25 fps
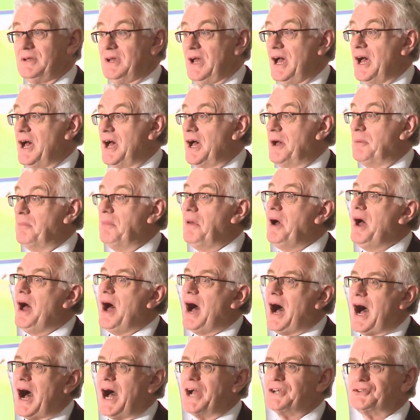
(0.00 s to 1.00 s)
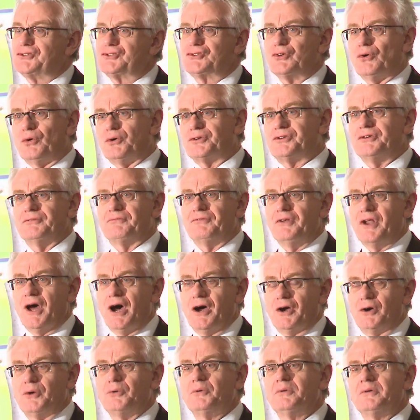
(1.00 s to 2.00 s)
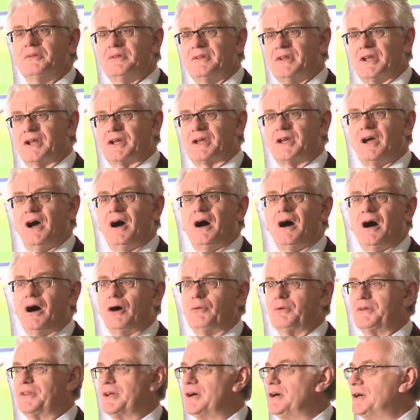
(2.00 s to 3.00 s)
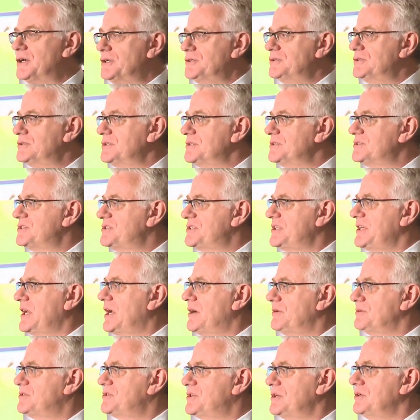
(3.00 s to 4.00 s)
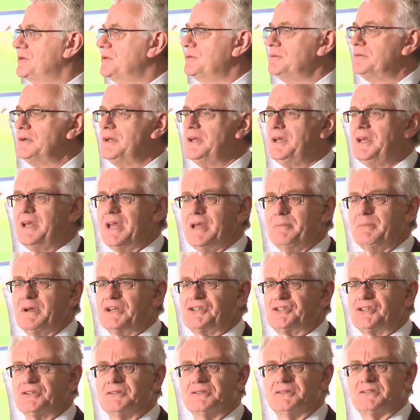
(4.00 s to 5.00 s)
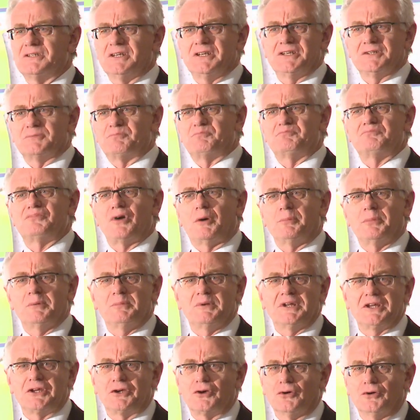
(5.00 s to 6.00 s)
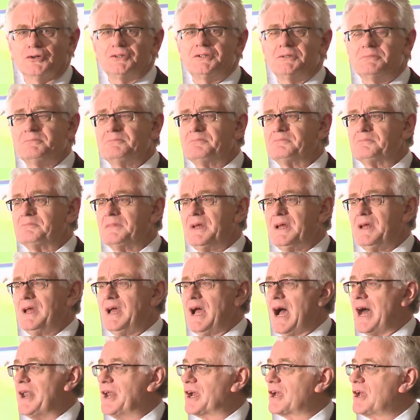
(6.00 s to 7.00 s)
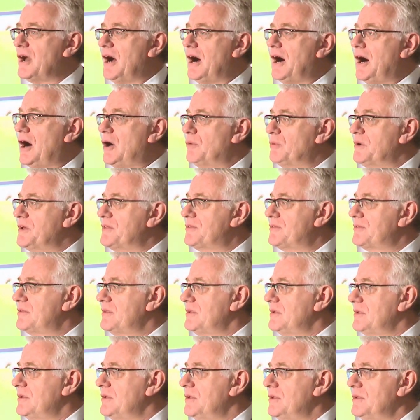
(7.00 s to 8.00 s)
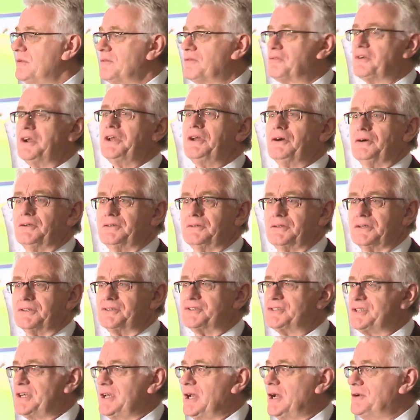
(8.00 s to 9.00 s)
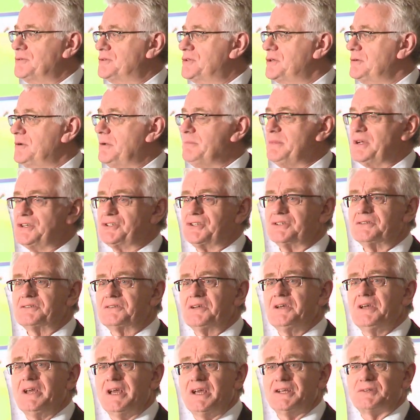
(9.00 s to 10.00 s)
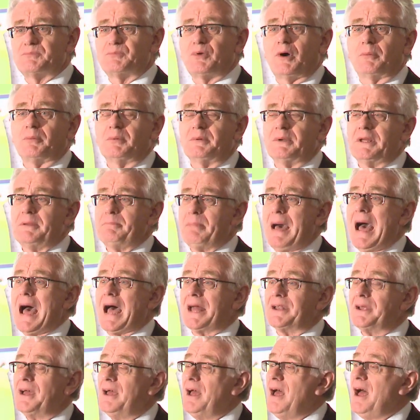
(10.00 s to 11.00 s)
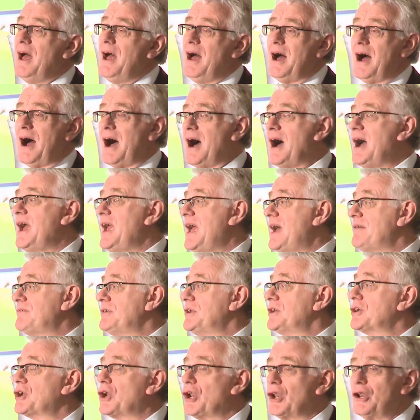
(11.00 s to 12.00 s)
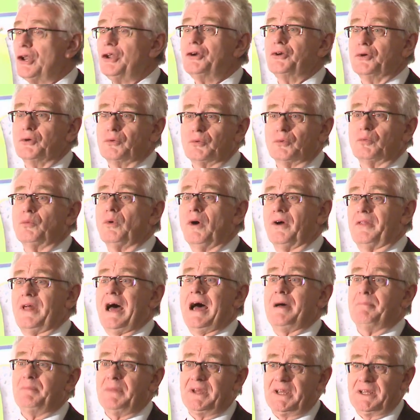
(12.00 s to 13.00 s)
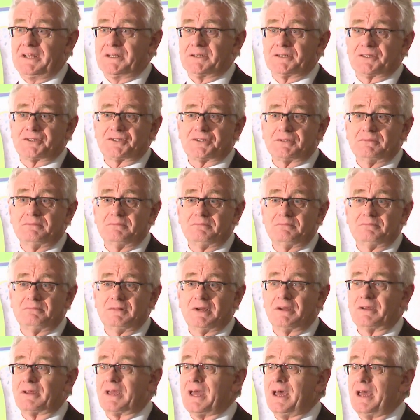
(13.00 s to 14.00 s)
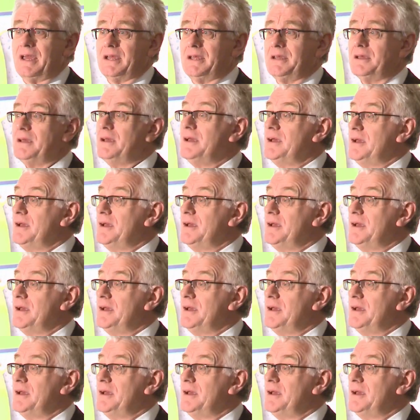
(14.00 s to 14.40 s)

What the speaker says: I sort of know that a car with 100 CO2 emissions is probably good, and a car with 300 CO2 emissions is probably bad. I haven't a clue what that means, okay?